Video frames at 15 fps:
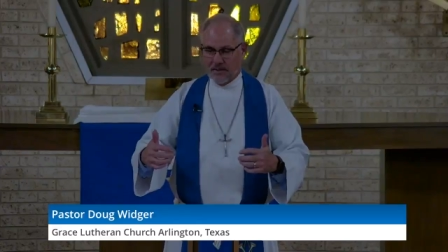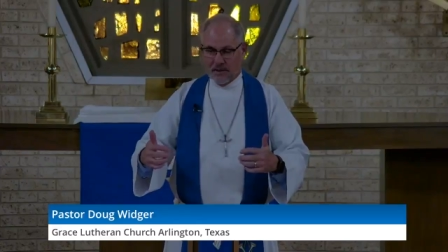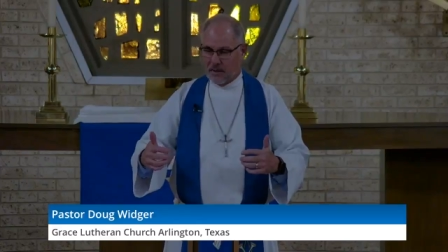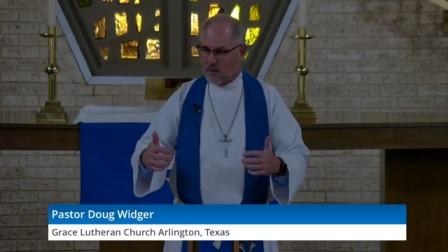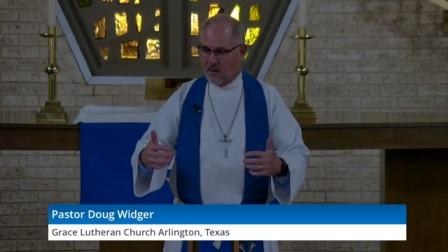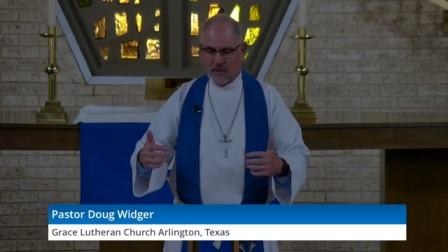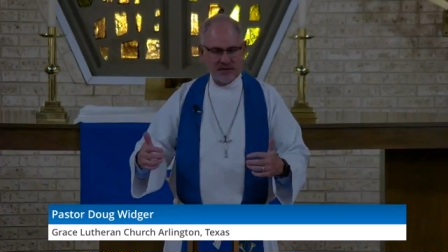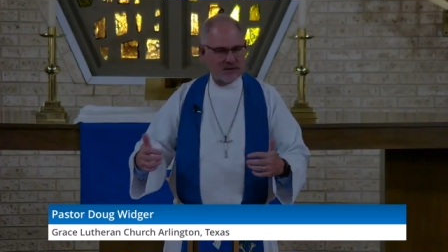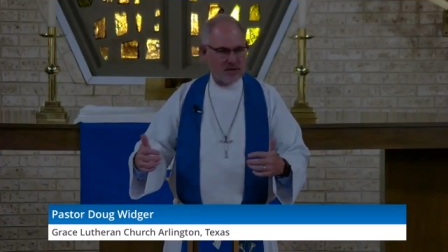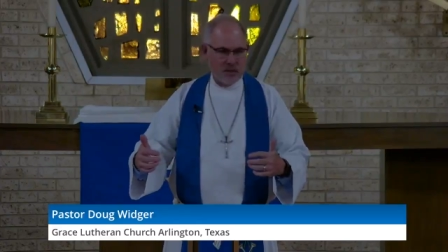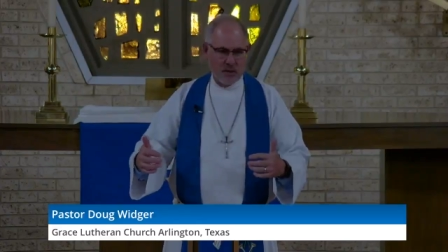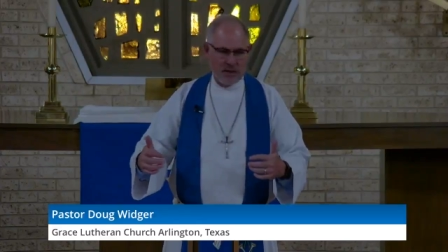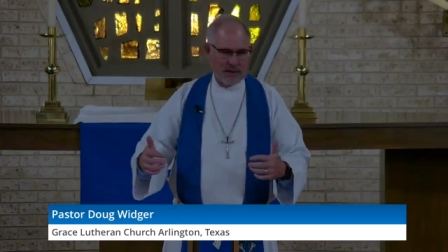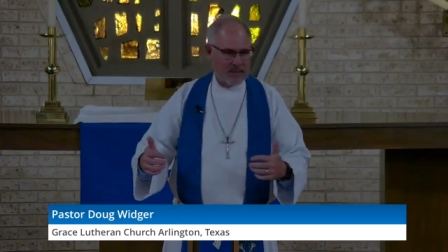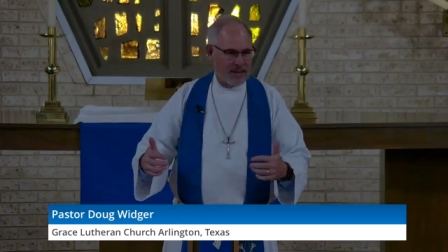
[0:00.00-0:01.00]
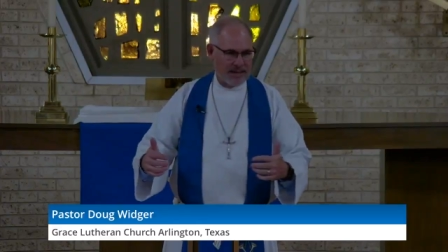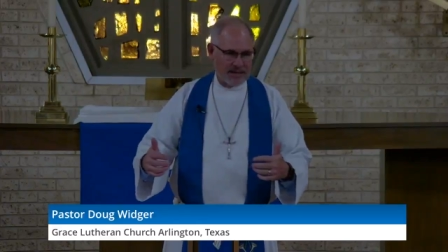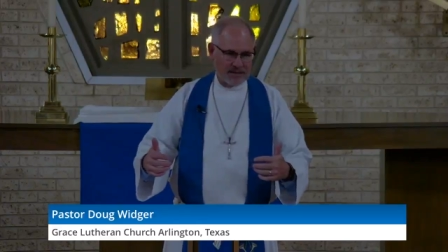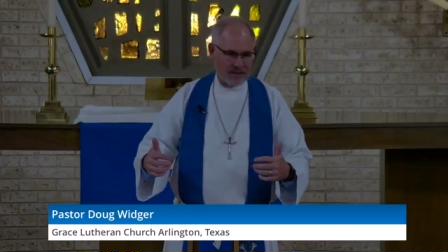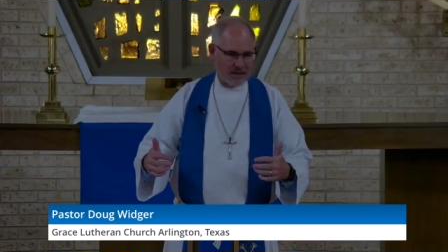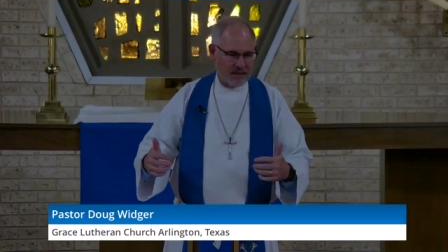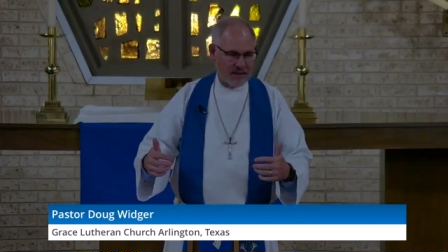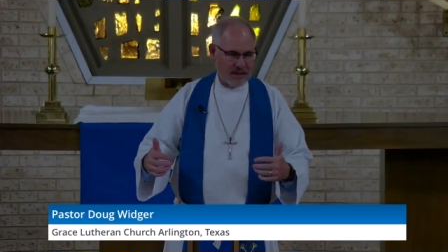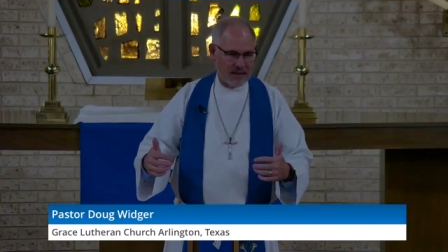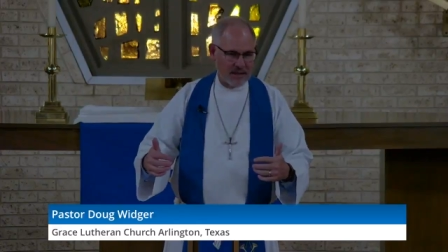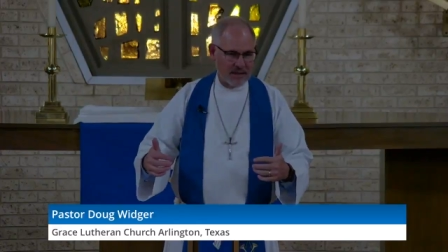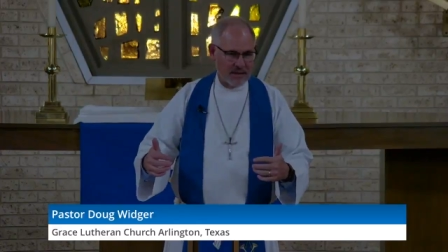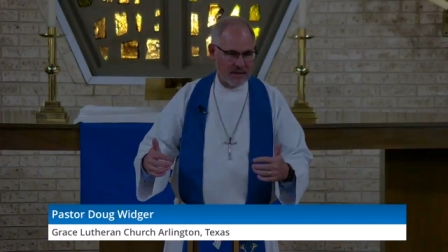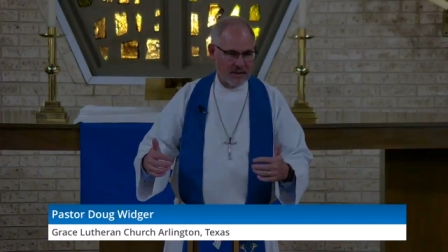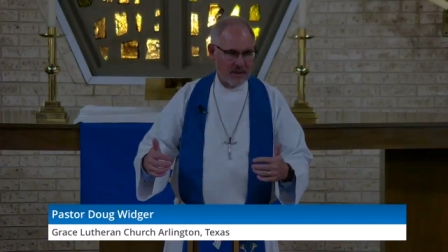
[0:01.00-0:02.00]
There was no way back to
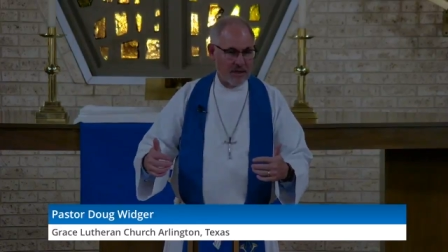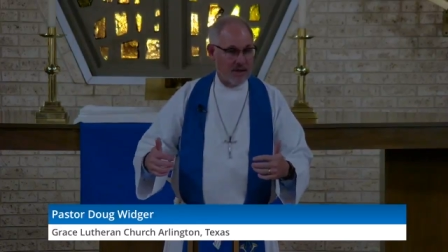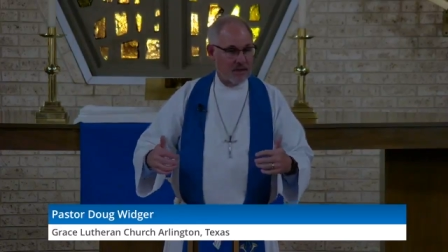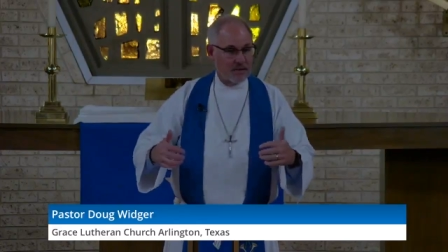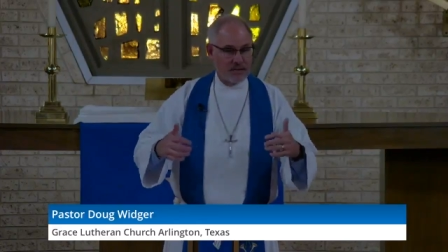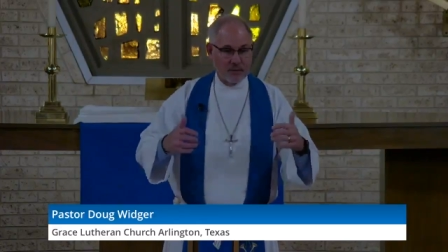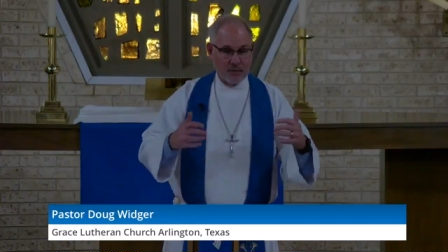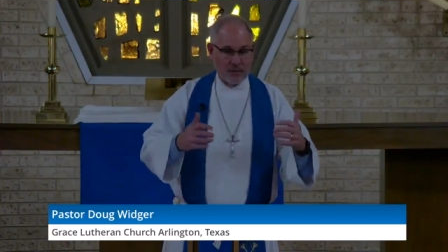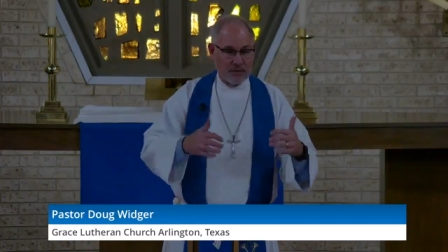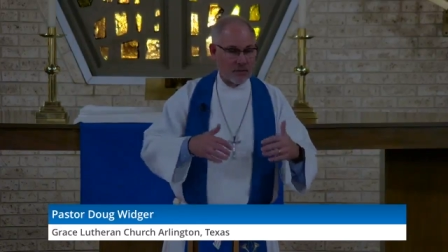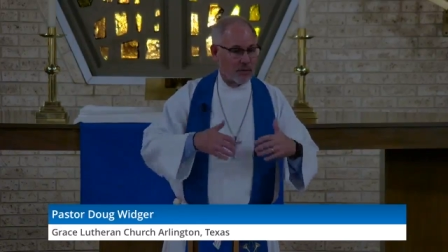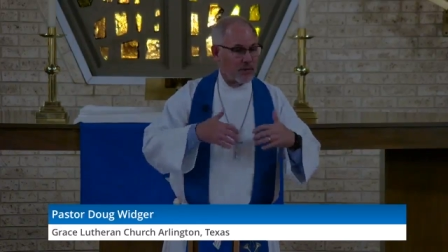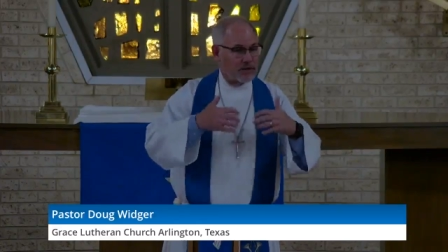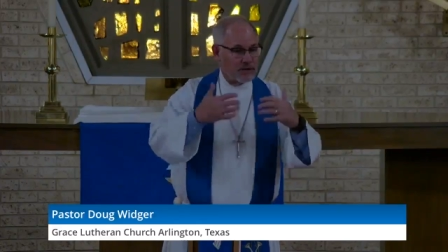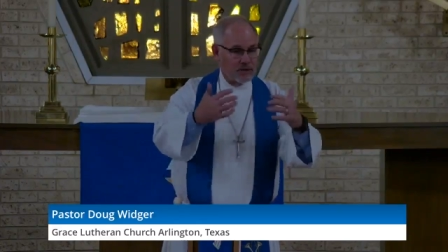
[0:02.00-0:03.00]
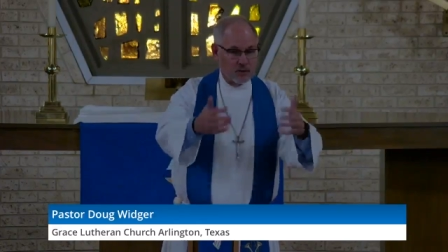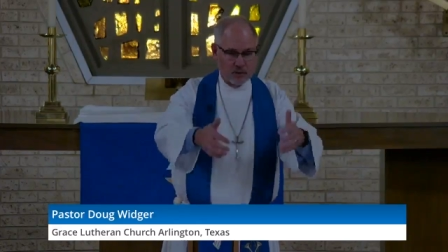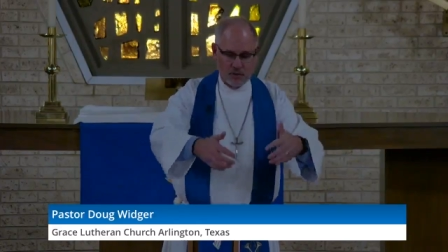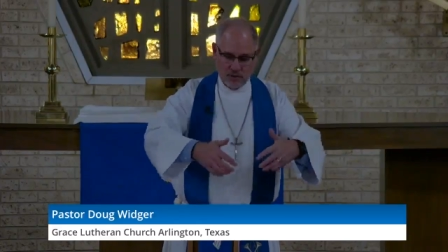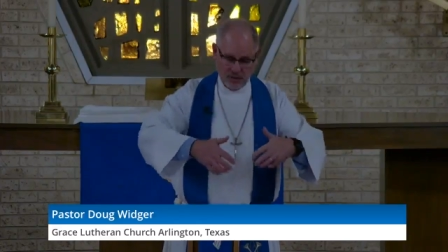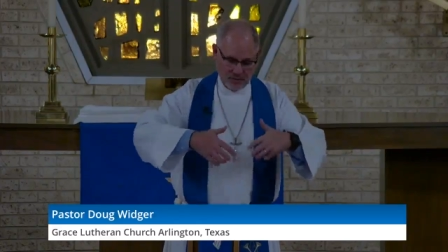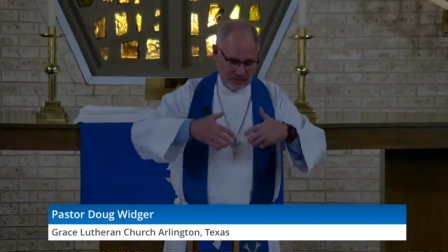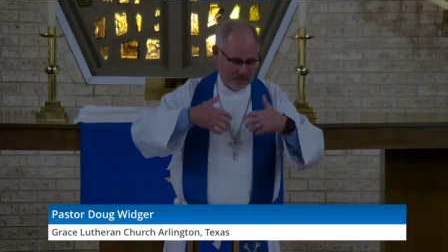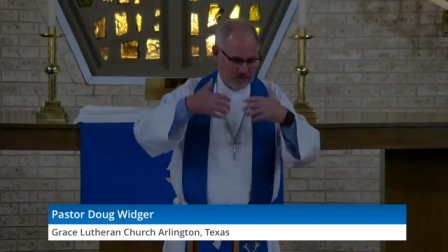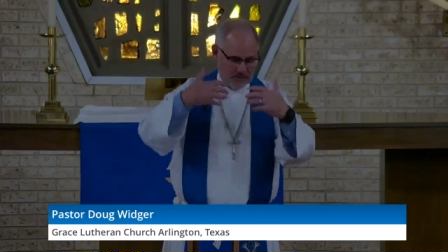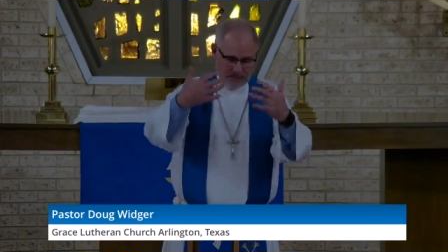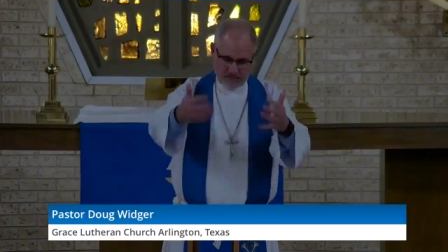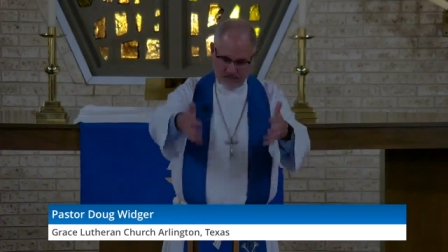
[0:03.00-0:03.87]
God through the ritual